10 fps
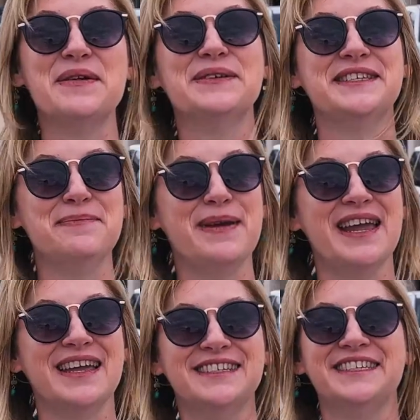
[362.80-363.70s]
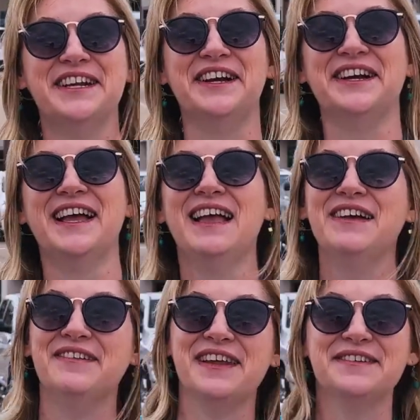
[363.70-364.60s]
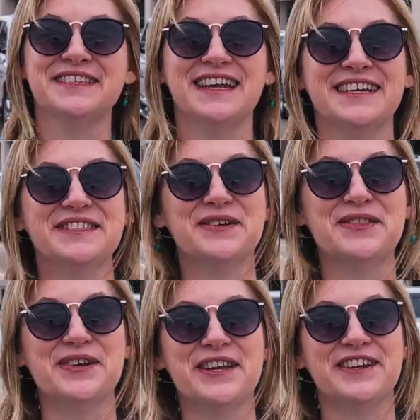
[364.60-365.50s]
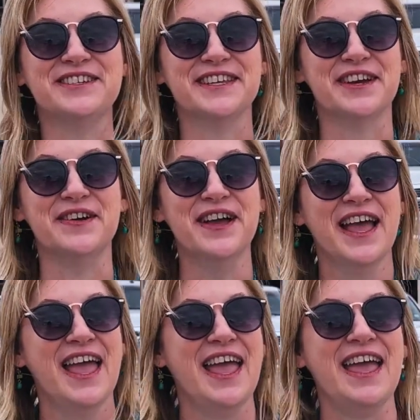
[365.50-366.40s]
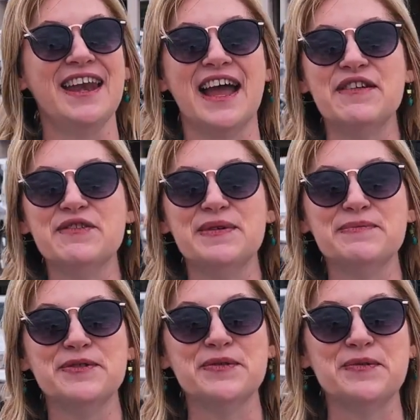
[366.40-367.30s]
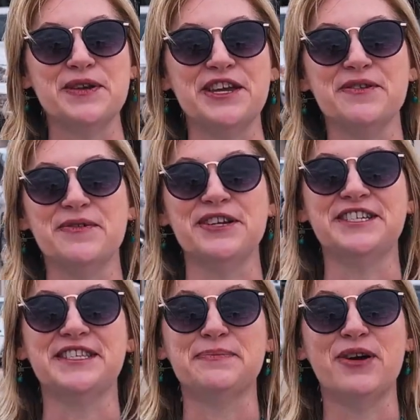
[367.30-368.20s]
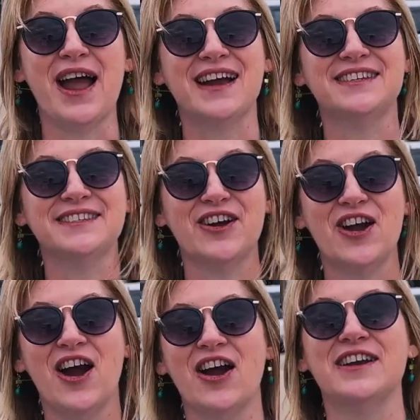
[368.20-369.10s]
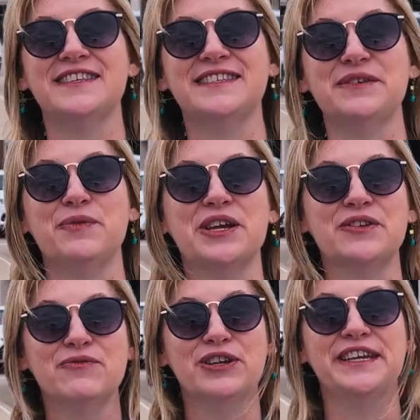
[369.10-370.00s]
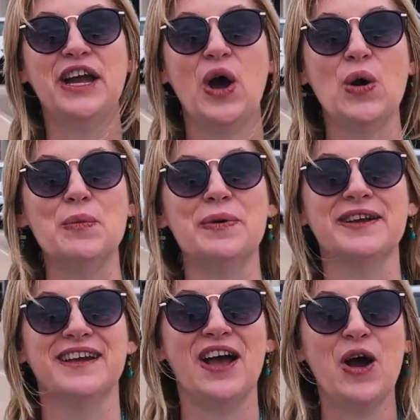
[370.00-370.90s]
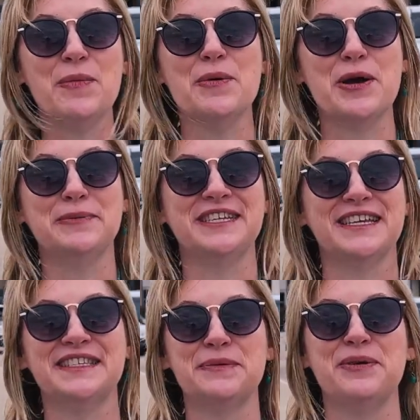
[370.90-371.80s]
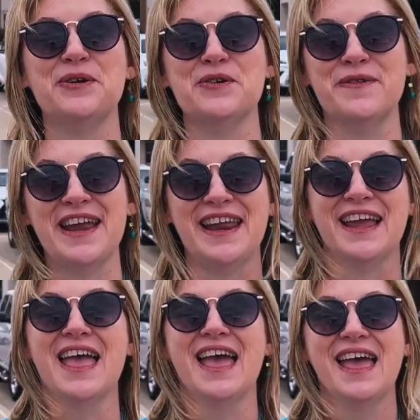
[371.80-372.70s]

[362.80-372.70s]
I was in band, you know, when I was in high school 30 years ago. And I remember we would just practice our hardest and we could really hope to get a superior rating